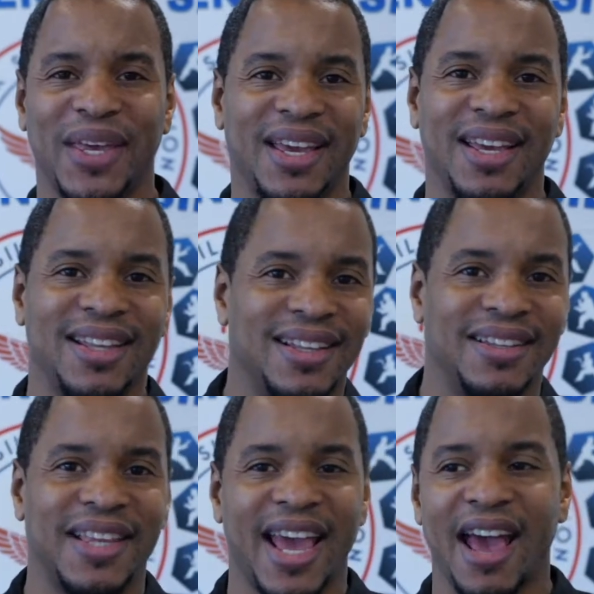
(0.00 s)

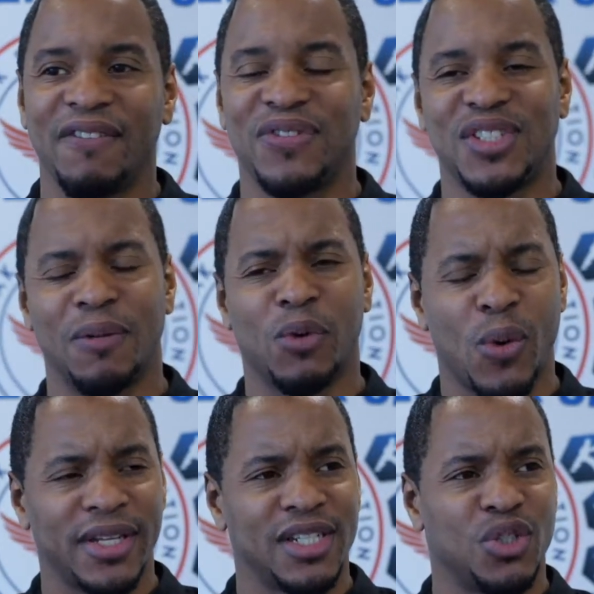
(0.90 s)
they have some
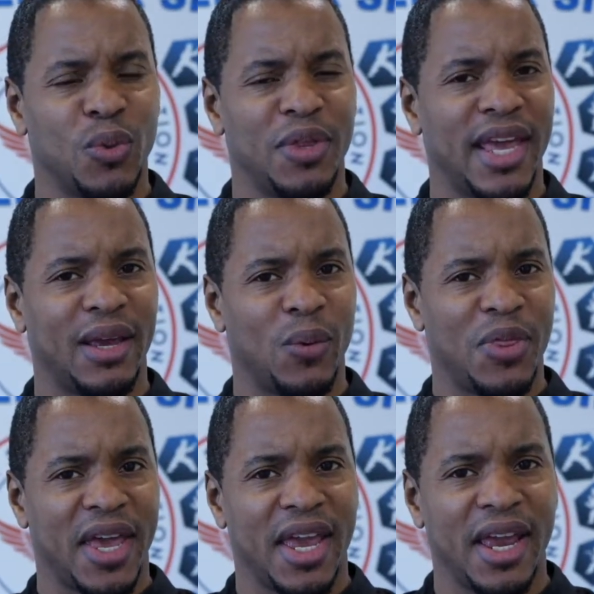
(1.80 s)
questions when
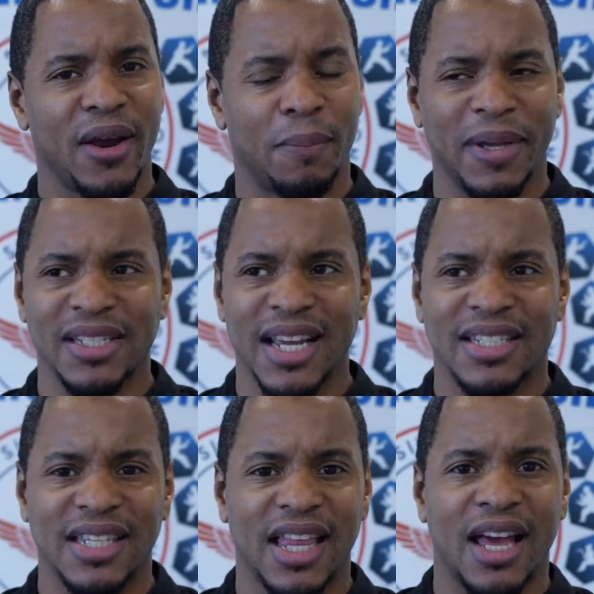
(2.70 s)
they hear Pencak
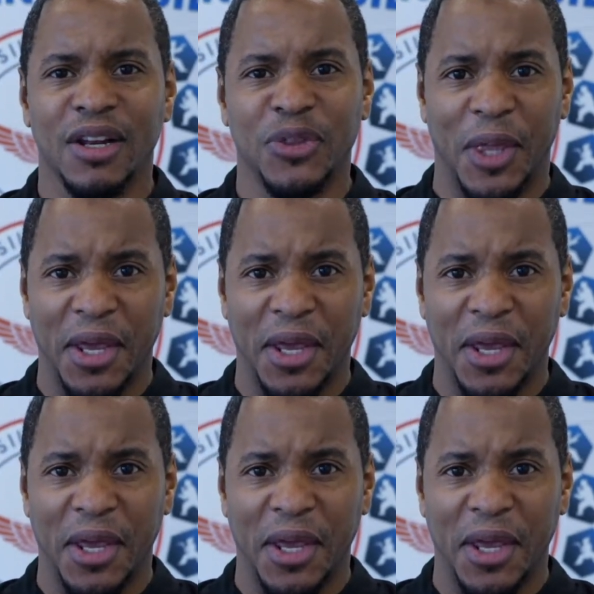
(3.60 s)
Silat,